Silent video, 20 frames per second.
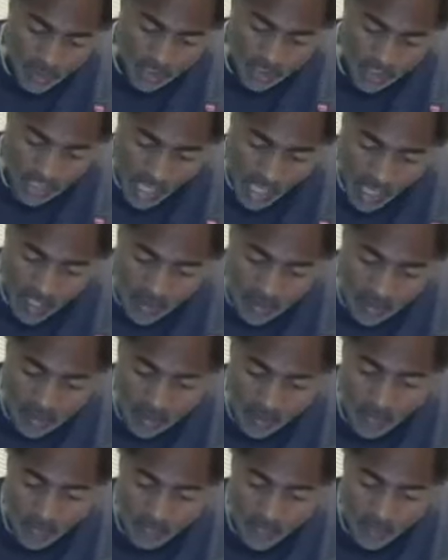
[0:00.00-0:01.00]
stock
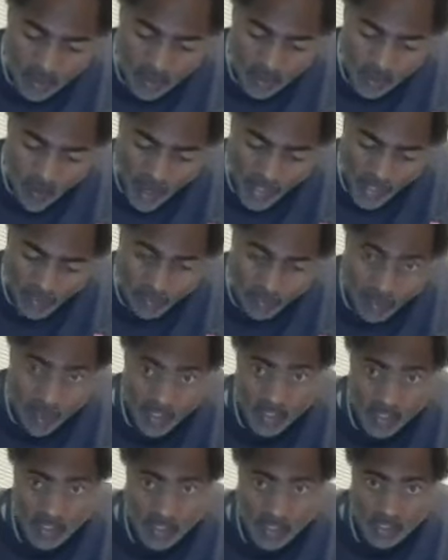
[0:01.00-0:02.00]
of the white
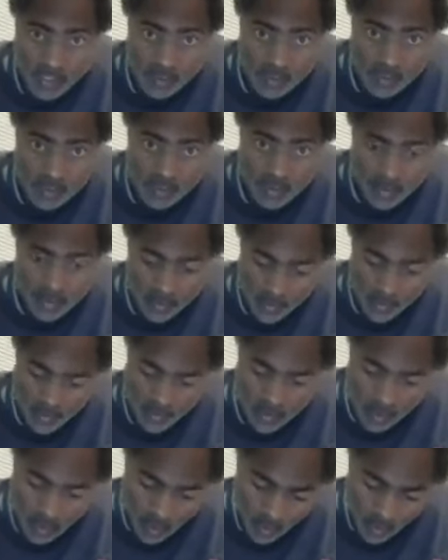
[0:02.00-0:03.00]
race.
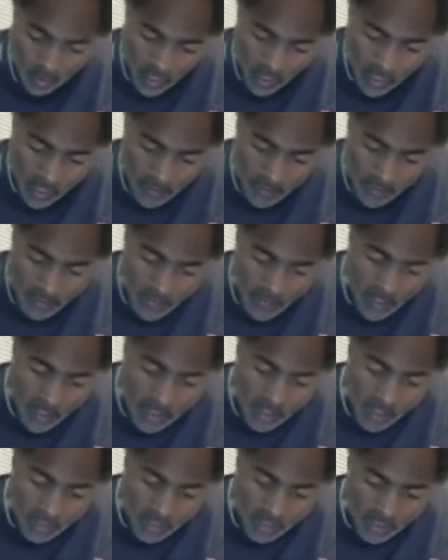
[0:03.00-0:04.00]
Okay?
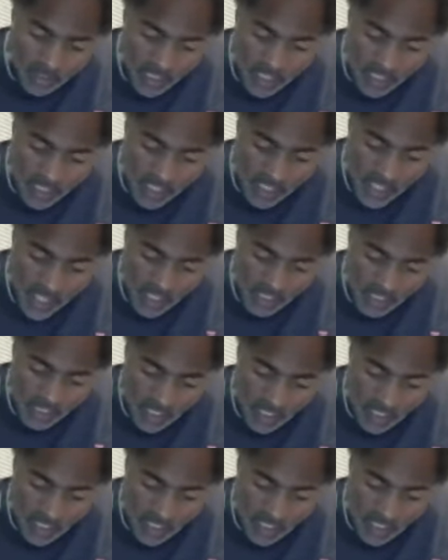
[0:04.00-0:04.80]
Just as